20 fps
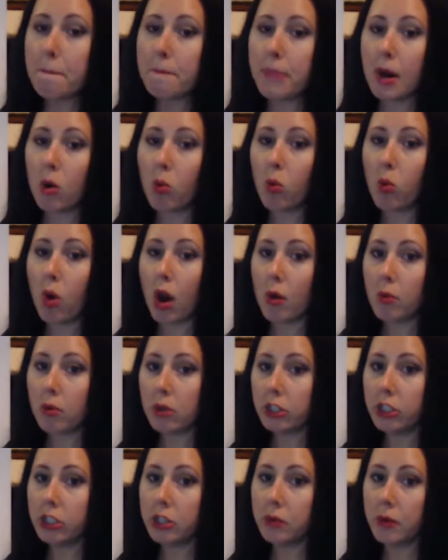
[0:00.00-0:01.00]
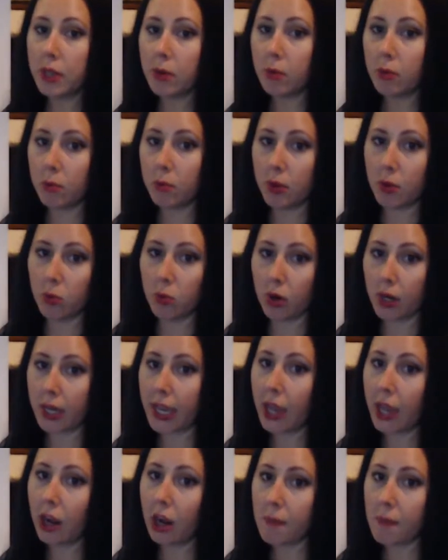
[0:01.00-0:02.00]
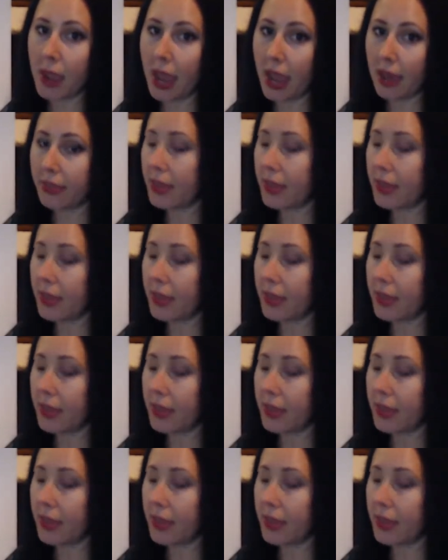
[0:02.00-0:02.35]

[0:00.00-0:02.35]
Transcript: but what we're doing when we work out our math